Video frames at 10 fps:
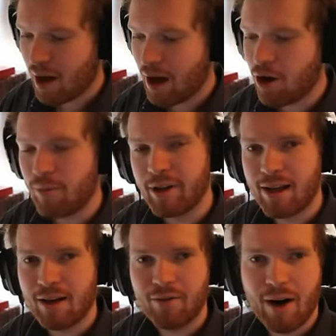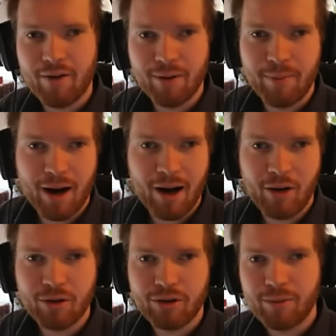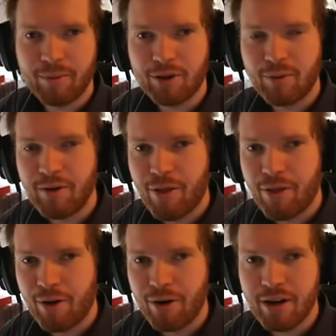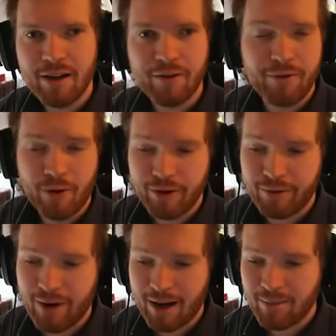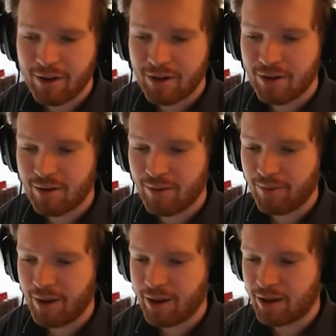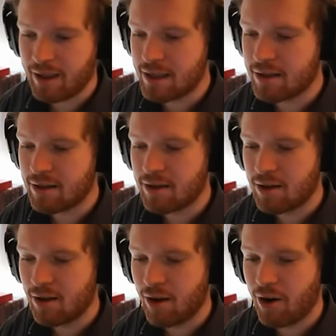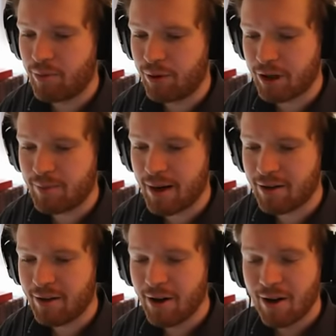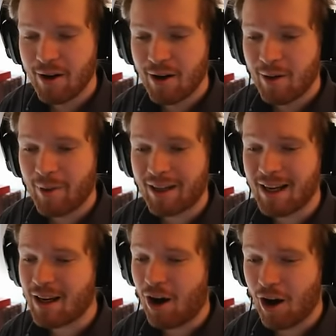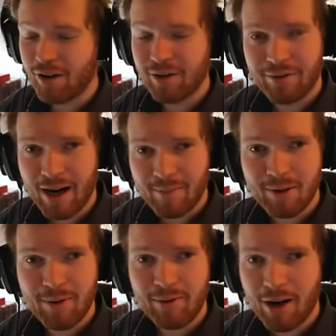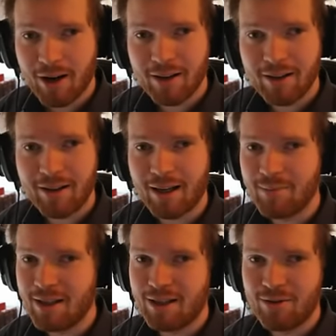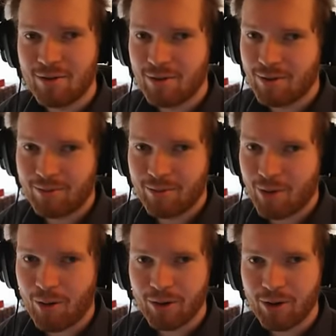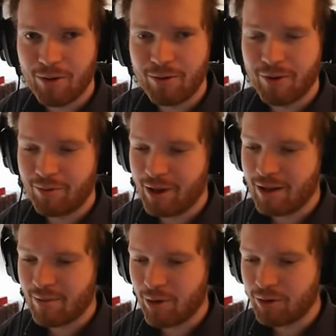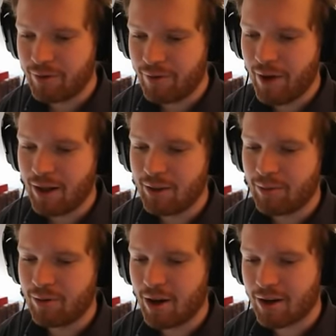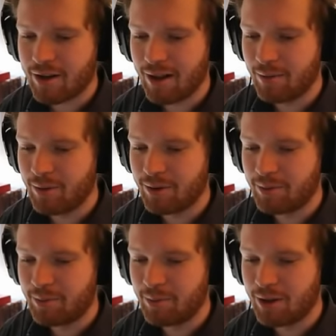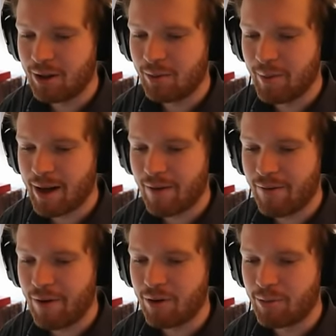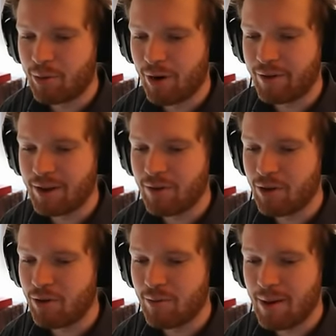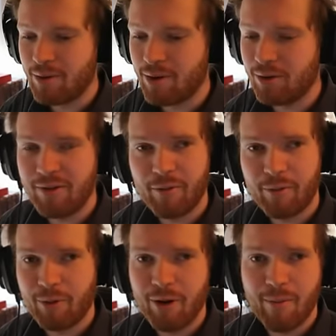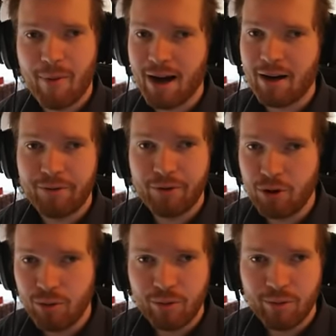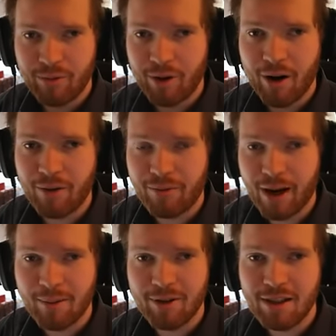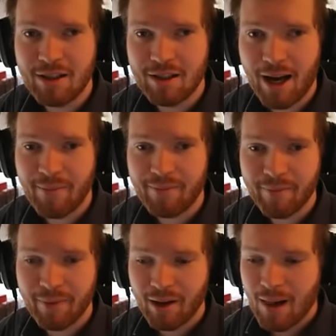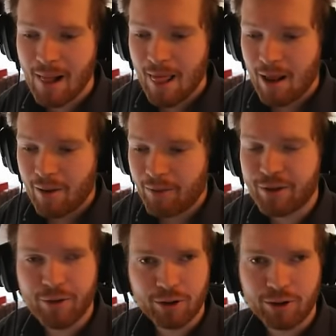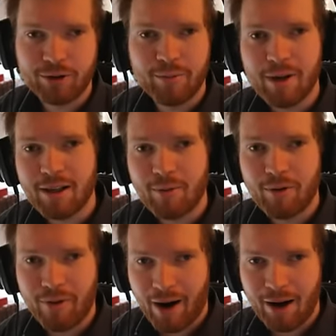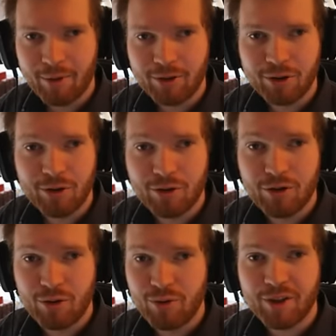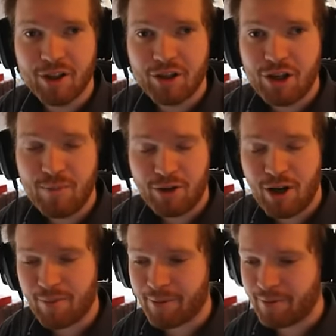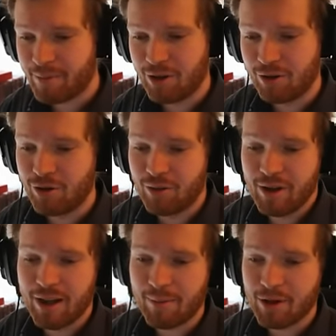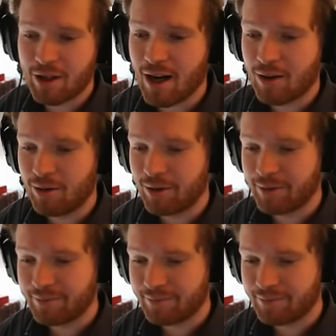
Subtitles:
normally get round about between 30 and 40 fragments with decent prospector. But getting 100 fragments per rock, that means you can only go for really the most valuable rocks, and it will still make a very good profit, even though you maybe only mine a few fragments each time. Which of course also makes it more viable to do this in a cheap ship, because you don't need that much cargo hold.